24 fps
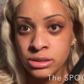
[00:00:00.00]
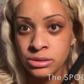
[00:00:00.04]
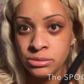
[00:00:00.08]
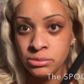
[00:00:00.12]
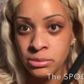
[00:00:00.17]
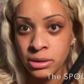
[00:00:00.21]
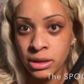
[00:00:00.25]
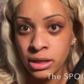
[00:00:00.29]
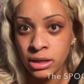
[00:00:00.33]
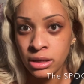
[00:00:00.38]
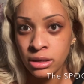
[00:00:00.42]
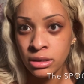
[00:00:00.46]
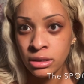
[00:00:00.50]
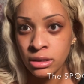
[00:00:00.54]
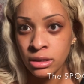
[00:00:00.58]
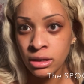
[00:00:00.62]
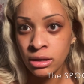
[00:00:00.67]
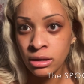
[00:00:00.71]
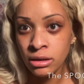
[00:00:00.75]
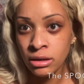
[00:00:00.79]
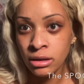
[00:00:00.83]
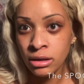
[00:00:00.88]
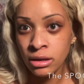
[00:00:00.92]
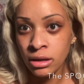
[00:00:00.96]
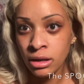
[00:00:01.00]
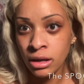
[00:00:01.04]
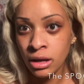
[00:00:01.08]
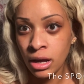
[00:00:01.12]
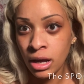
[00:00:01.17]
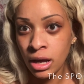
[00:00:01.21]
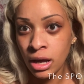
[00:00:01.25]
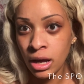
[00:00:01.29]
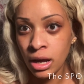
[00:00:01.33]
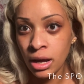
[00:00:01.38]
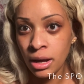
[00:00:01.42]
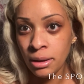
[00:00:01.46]
me.
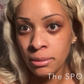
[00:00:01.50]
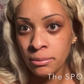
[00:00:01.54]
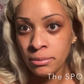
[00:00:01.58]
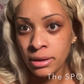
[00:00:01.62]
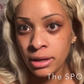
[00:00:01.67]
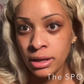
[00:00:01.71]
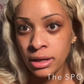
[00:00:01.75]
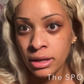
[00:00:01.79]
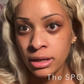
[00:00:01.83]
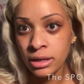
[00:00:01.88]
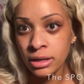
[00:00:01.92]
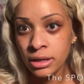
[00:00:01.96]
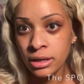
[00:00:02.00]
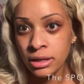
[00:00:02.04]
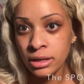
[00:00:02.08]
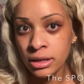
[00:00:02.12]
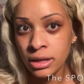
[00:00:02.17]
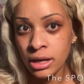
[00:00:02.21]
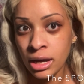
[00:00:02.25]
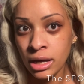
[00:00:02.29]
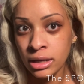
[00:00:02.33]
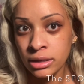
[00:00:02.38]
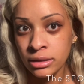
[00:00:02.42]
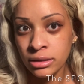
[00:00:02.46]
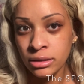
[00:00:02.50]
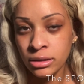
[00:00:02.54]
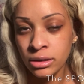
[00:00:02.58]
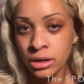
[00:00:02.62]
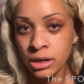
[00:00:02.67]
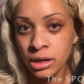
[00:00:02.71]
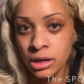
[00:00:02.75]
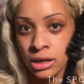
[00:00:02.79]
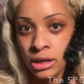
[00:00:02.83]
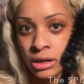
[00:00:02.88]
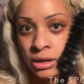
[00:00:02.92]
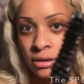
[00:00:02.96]
Um, it kind of
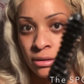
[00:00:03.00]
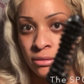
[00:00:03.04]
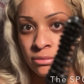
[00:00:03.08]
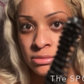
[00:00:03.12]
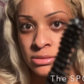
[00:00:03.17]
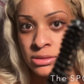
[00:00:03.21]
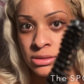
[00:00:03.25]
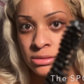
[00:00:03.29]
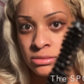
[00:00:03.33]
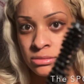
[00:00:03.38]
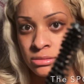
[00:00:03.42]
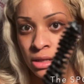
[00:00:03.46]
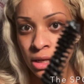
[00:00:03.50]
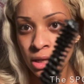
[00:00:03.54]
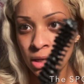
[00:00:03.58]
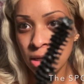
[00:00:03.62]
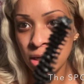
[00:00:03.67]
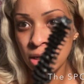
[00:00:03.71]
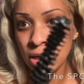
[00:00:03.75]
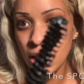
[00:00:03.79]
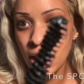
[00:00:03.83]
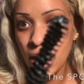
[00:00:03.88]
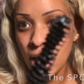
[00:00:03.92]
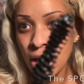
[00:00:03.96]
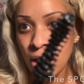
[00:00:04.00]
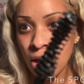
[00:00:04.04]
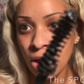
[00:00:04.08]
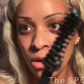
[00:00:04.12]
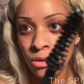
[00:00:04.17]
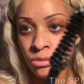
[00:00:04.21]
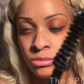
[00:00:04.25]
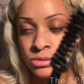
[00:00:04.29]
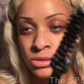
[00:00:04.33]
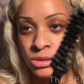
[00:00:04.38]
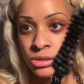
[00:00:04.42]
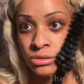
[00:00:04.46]
curves in and
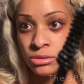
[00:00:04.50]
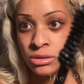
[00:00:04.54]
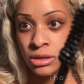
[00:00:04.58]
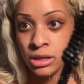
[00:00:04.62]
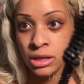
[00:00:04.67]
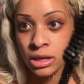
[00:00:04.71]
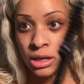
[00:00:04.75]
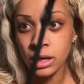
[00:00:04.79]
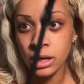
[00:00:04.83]
out so you can get